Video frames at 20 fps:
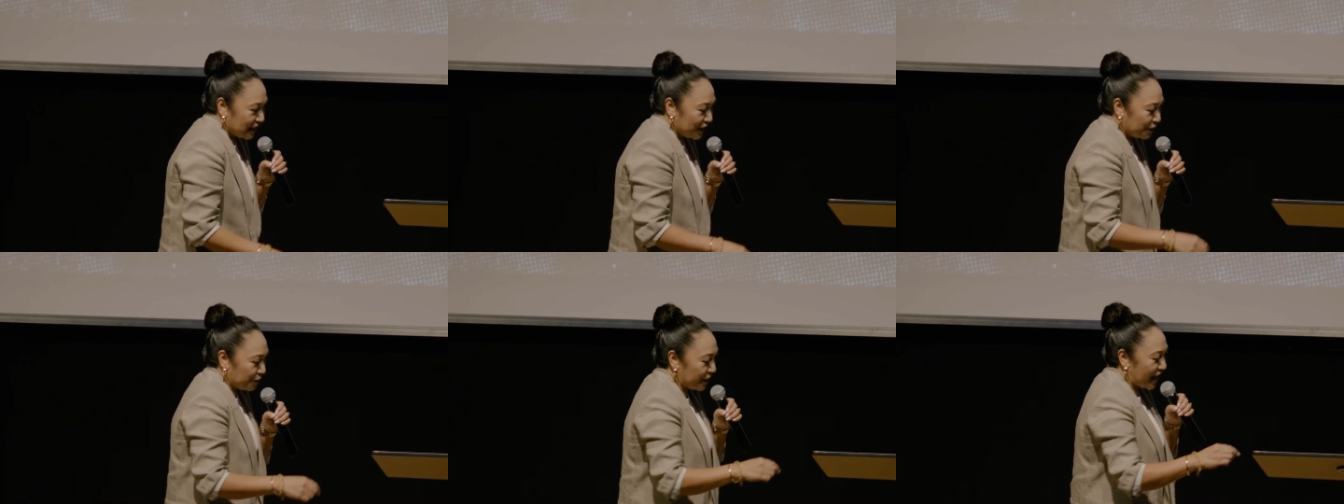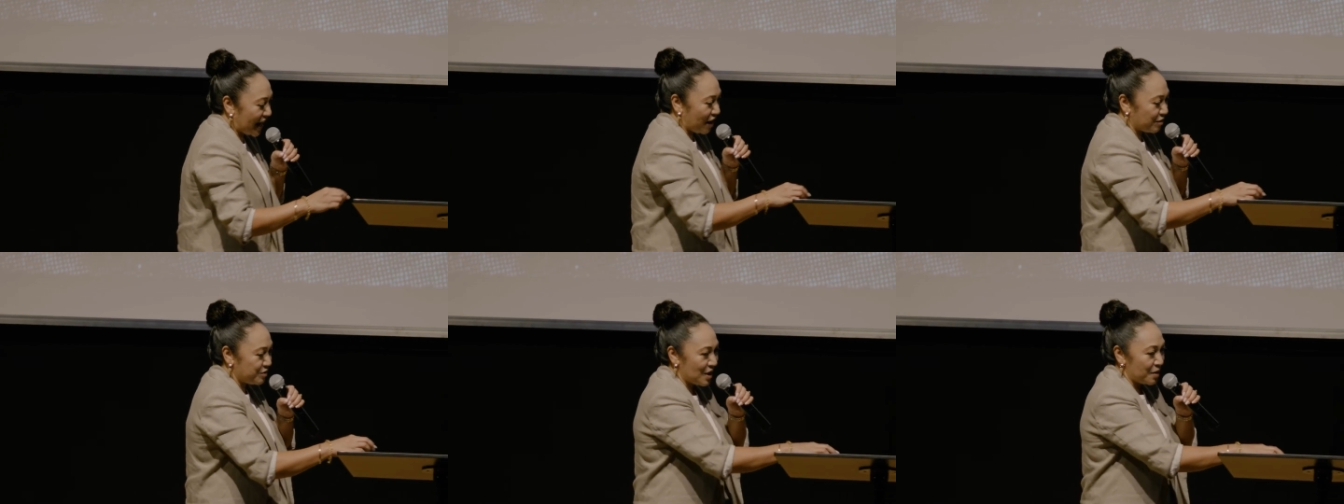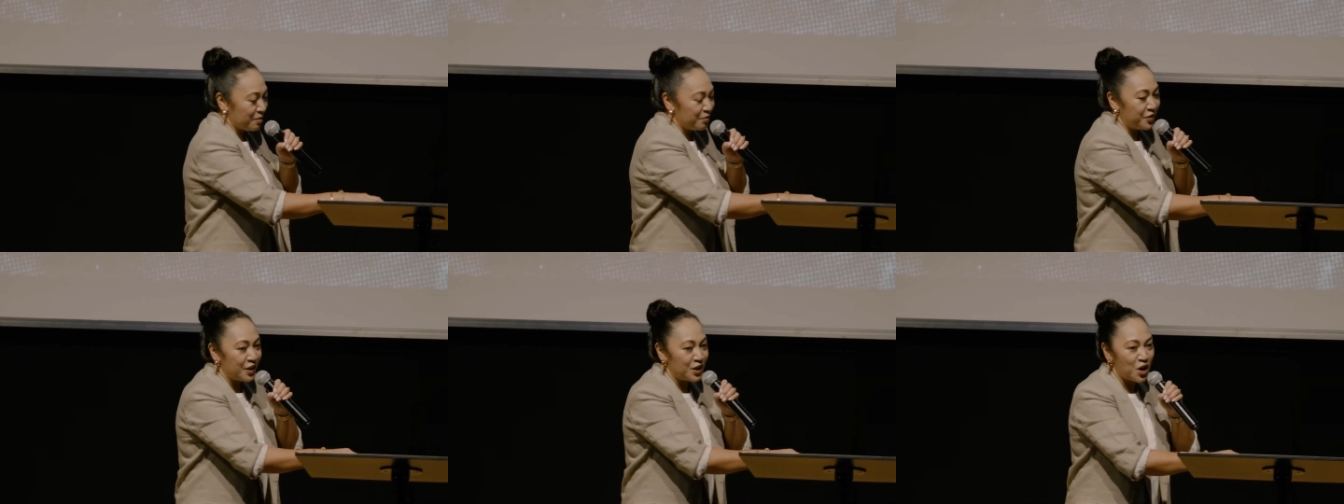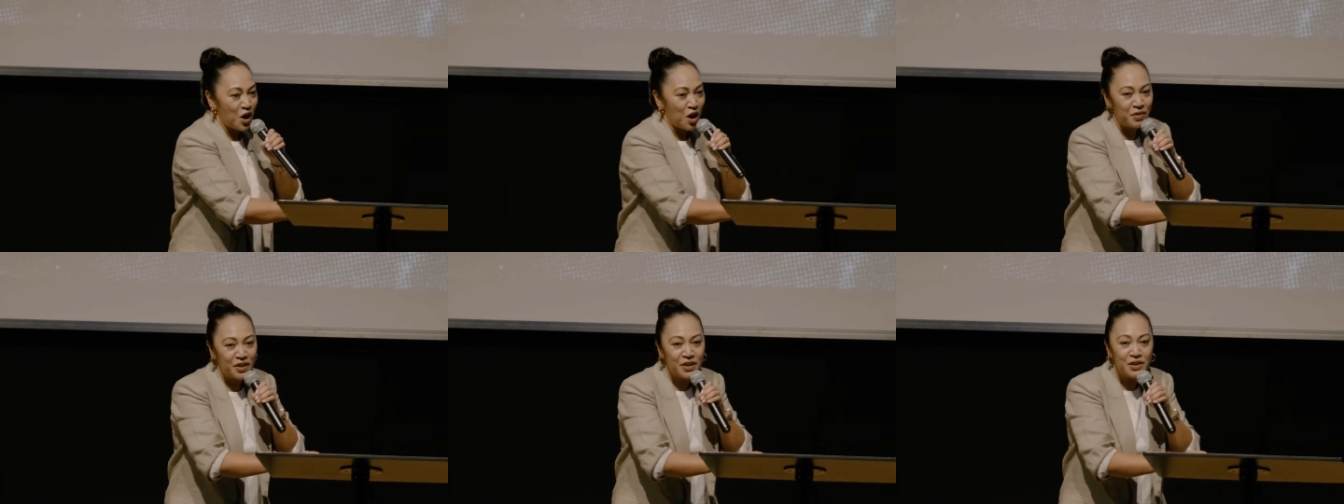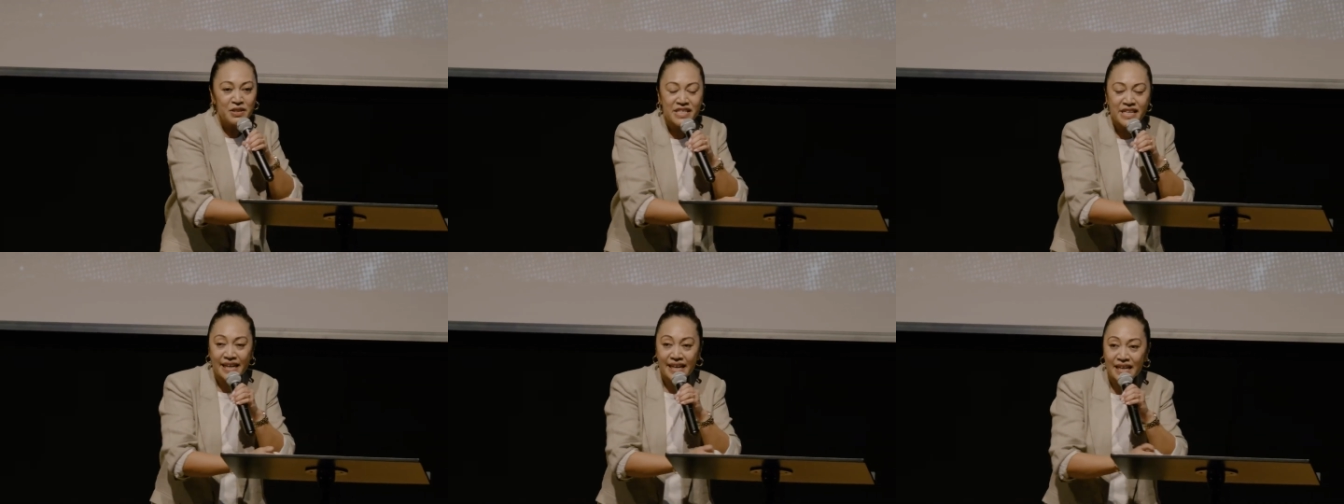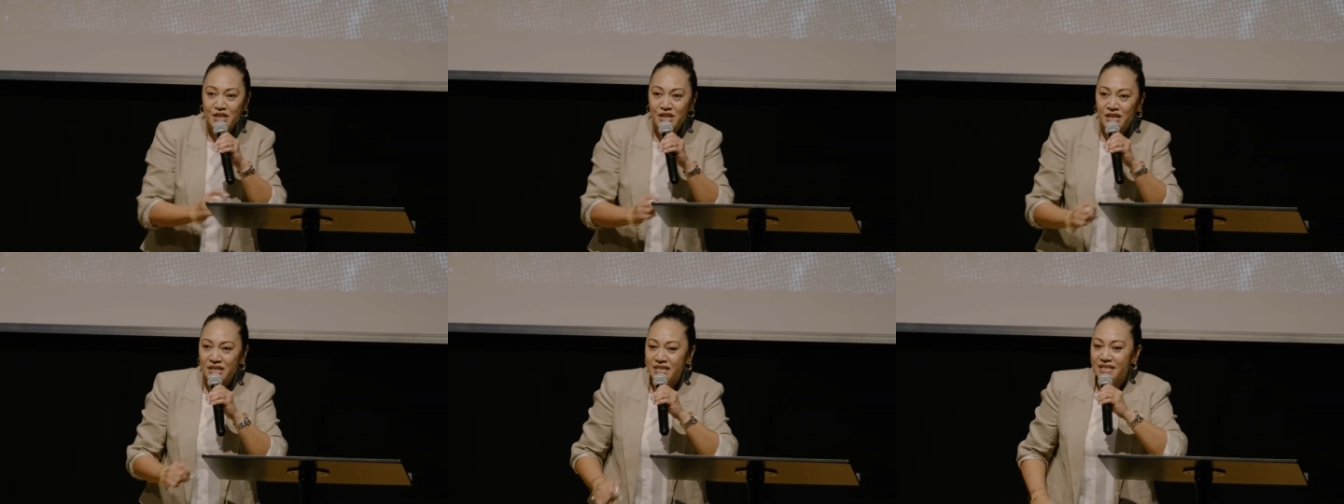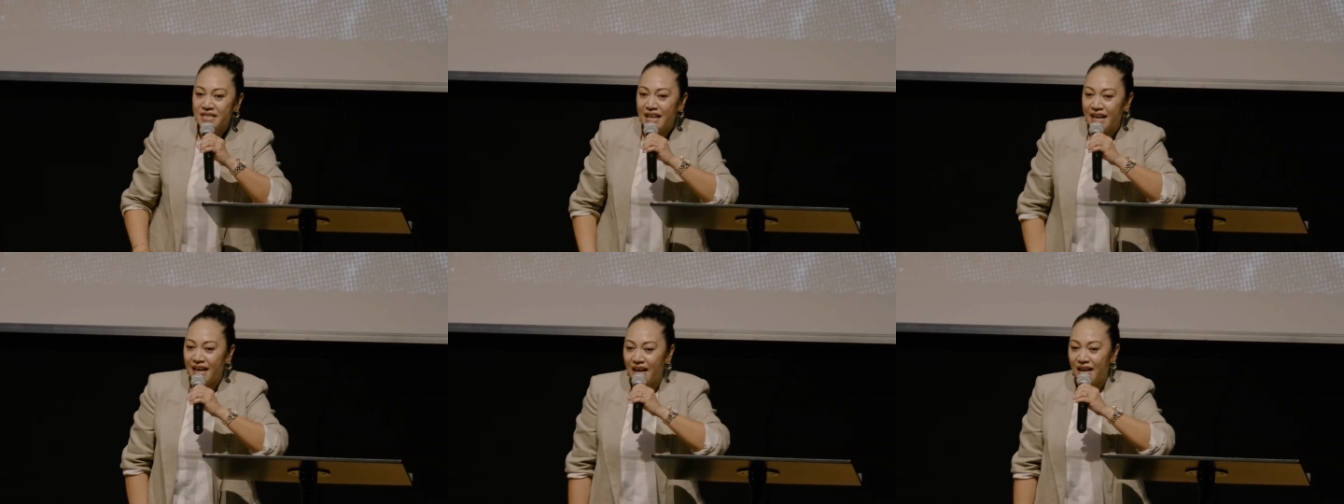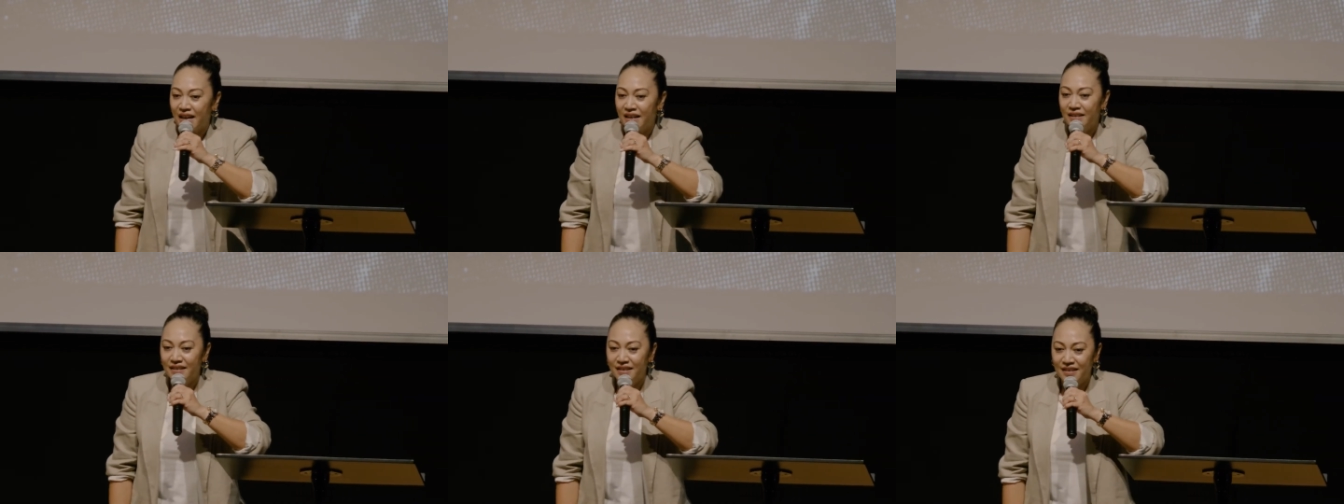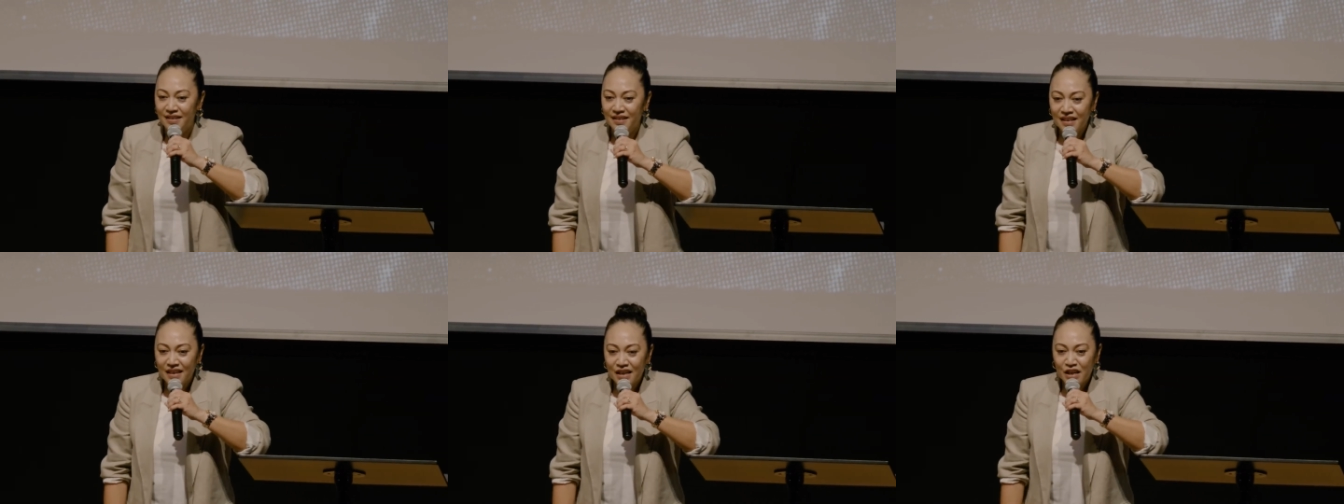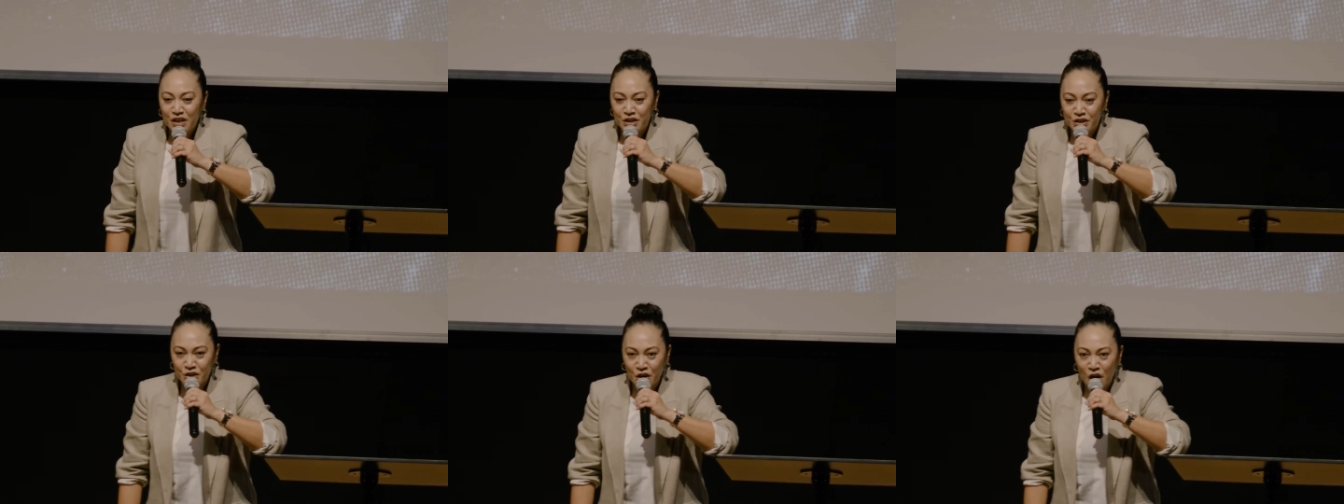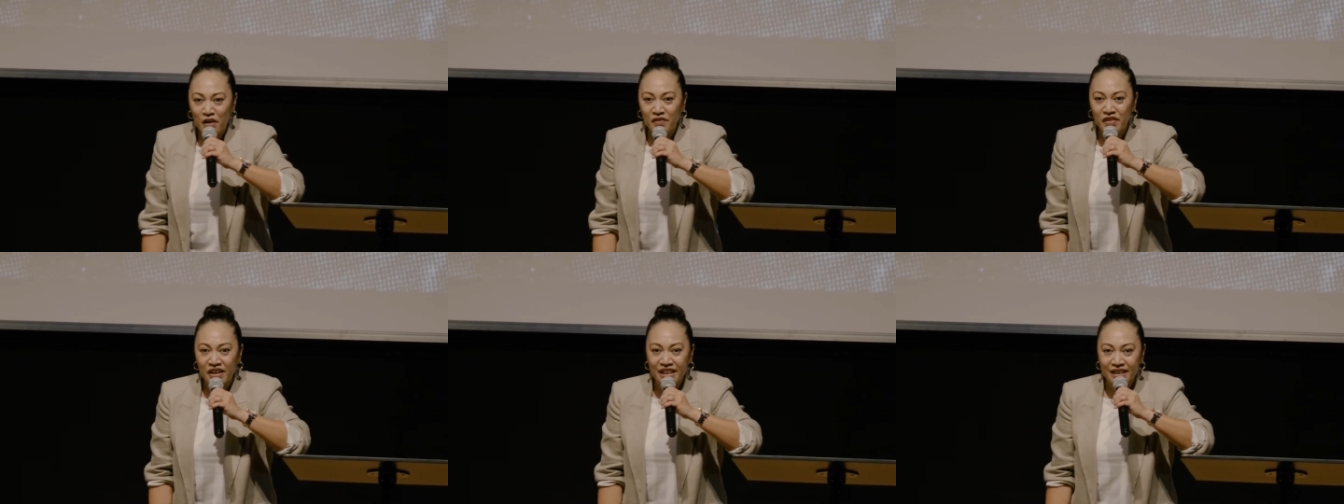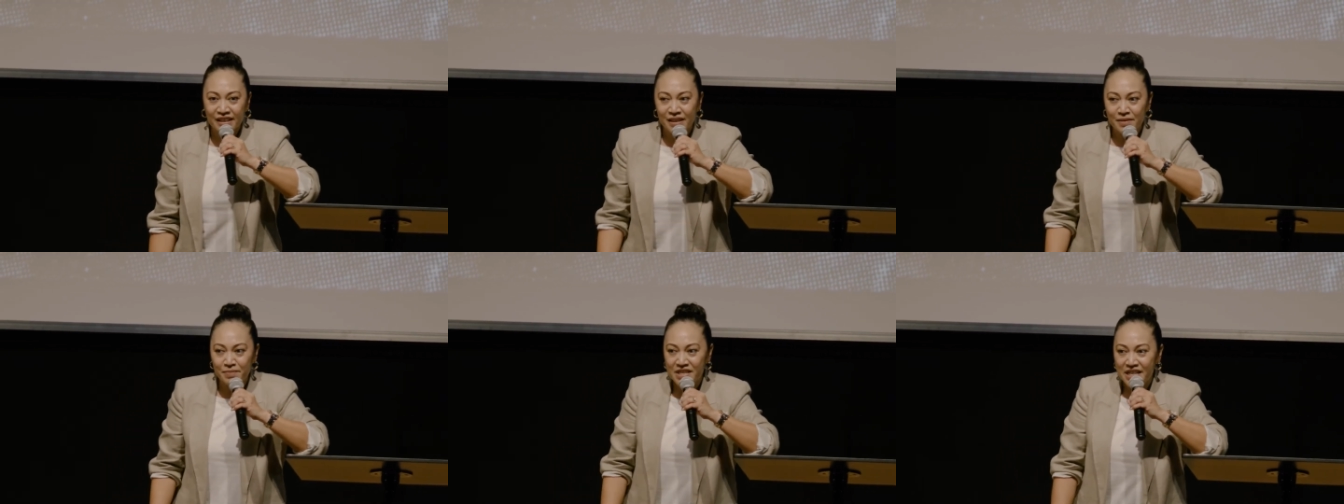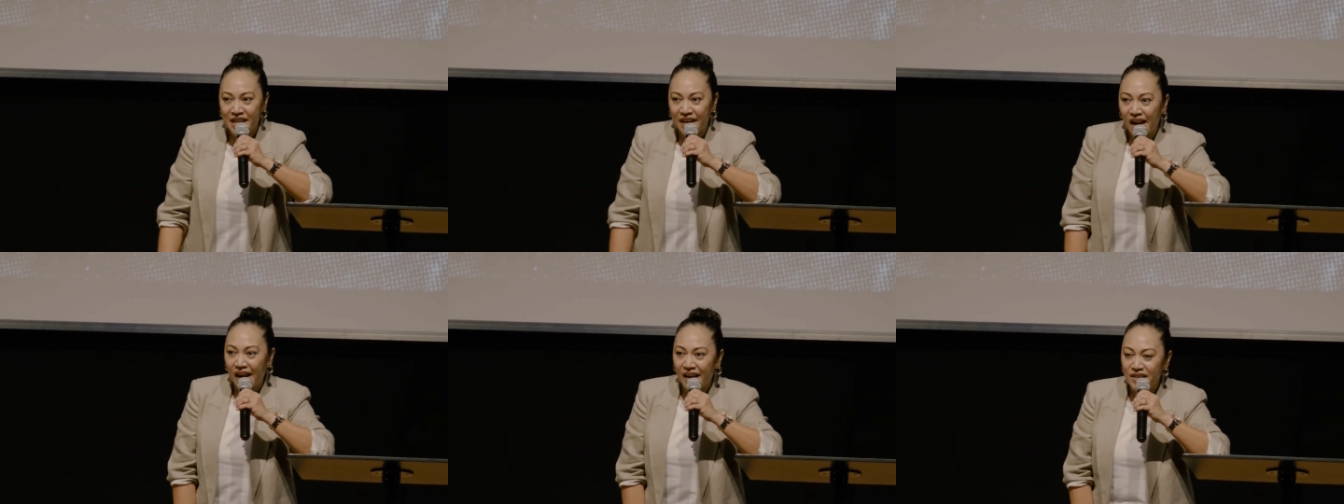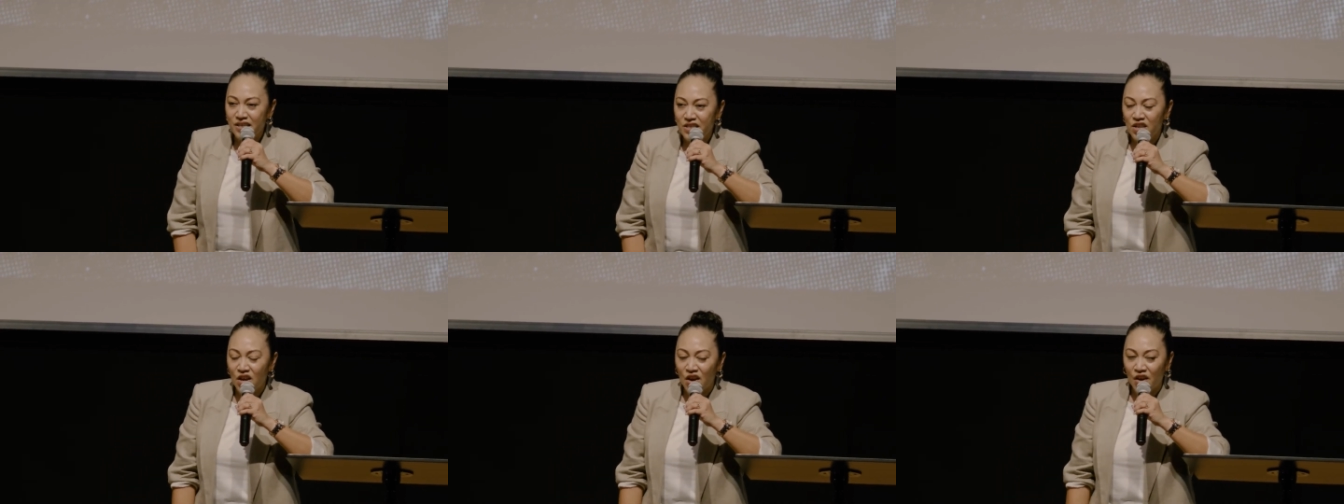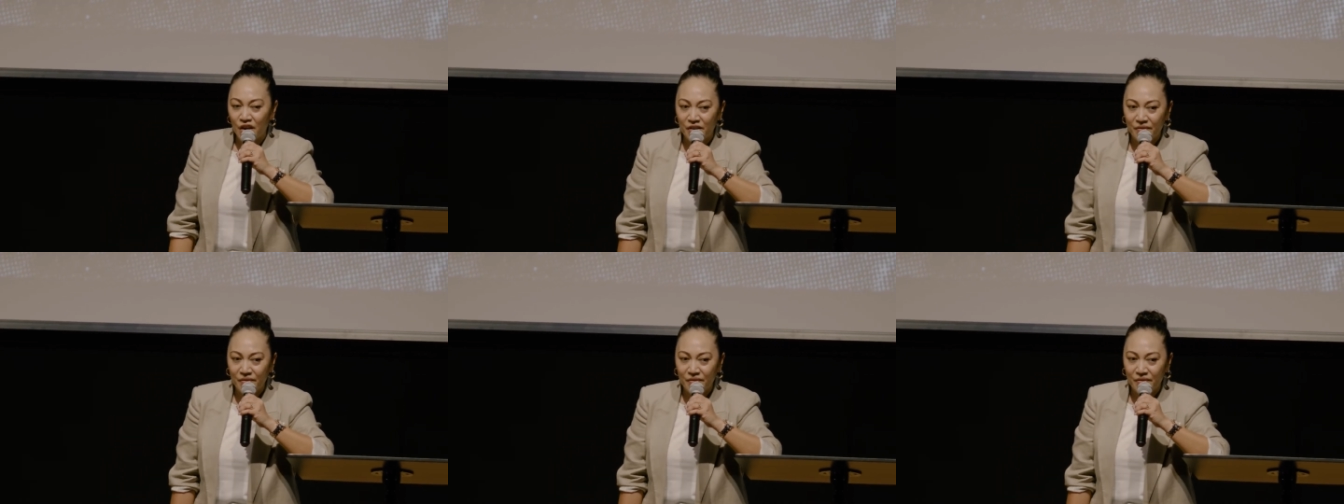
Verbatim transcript: we have some phenomenal teachers that are serving them today. So